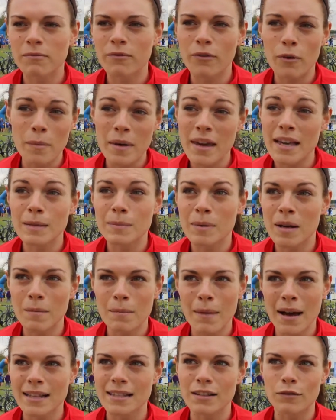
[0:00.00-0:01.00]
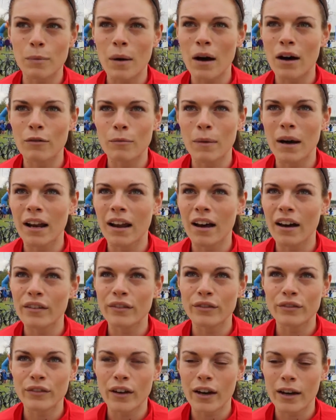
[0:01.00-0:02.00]
for me, it's been a massive part of my
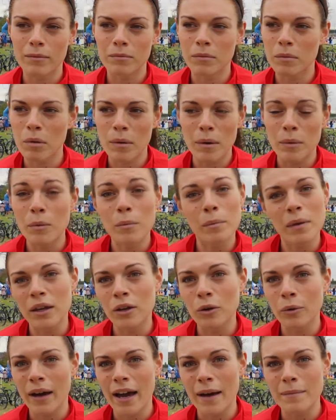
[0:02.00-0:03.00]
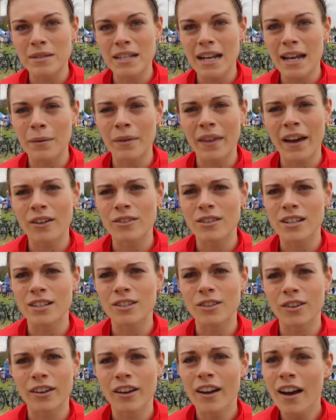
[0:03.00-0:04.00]
life. Probably wouldn't be who I am today without
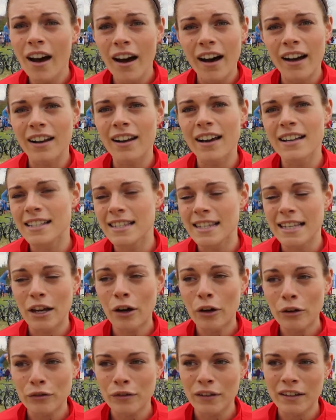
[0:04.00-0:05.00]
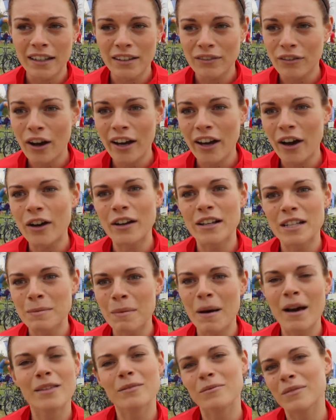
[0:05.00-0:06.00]
it, so I'd like to think hopefully that if I can't
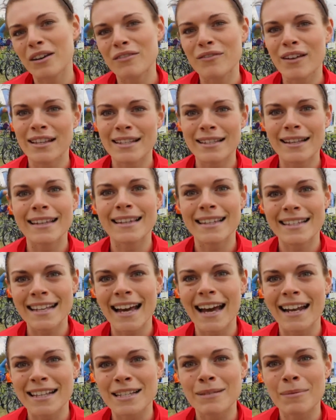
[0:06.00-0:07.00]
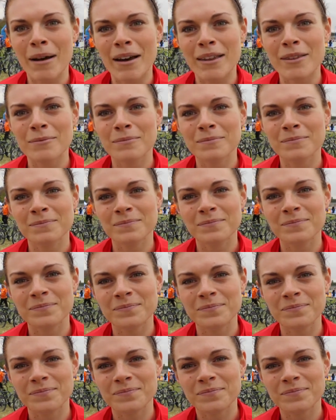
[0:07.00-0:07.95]
inspire them, that events like this can inspire them.